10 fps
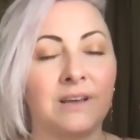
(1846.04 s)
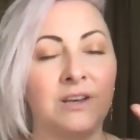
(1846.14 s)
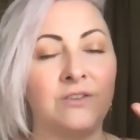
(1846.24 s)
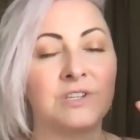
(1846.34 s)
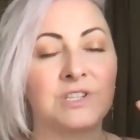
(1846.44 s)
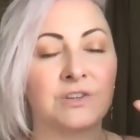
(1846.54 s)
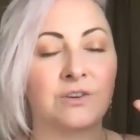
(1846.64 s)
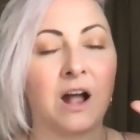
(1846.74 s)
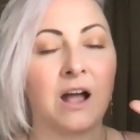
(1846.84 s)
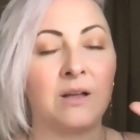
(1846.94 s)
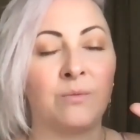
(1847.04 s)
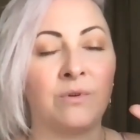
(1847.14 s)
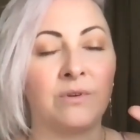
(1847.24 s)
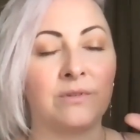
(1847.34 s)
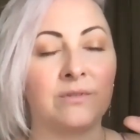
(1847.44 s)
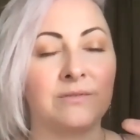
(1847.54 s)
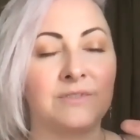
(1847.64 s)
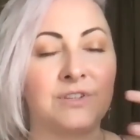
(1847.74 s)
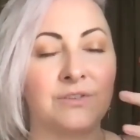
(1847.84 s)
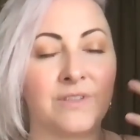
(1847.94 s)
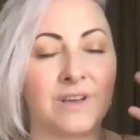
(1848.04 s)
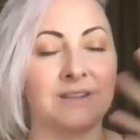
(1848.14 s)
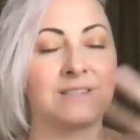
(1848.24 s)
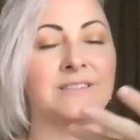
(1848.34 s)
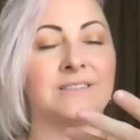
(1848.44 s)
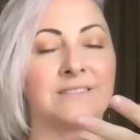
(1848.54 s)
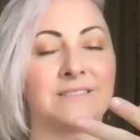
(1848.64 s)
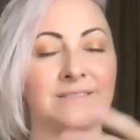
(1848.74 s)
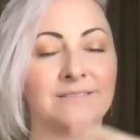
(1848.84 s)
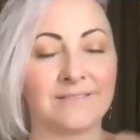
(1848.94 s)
describe to this